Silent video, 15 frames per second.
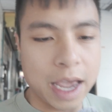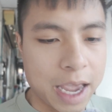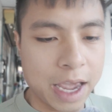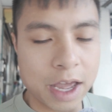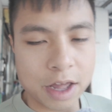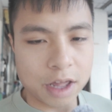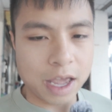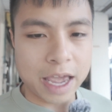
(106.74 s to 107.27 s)

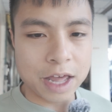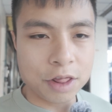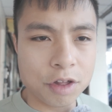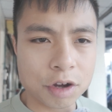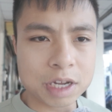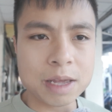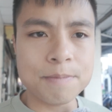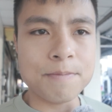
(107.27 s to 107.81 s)
And
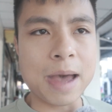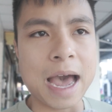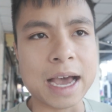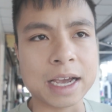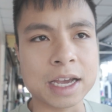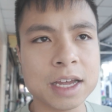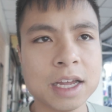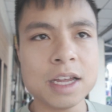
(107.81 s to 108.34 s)
looking
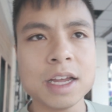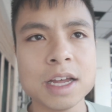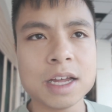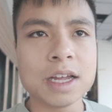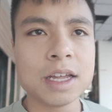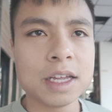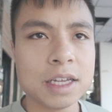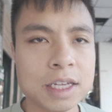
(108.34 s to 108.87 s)
back,
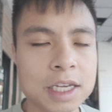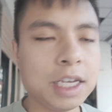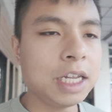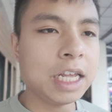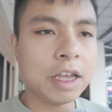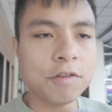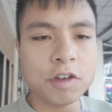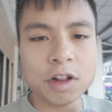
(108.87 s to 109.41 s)
he
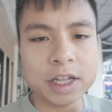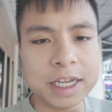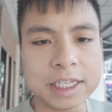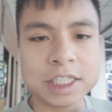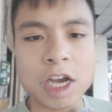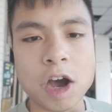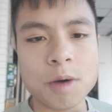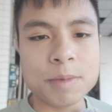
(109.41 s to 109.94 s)
didn't really
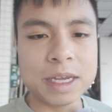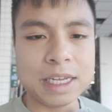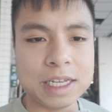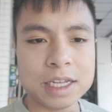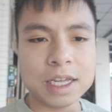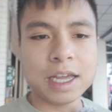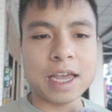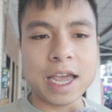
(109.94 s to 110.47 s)
tell
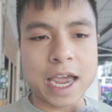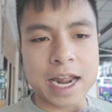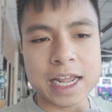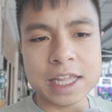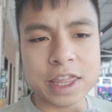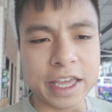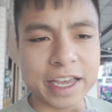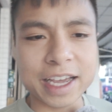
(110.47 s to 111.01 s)
me
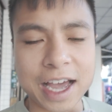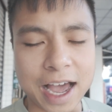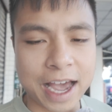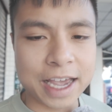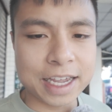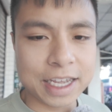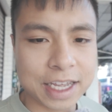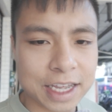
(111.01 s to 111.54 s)
anything
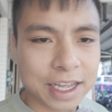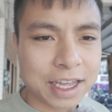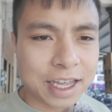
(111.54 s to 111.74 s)
I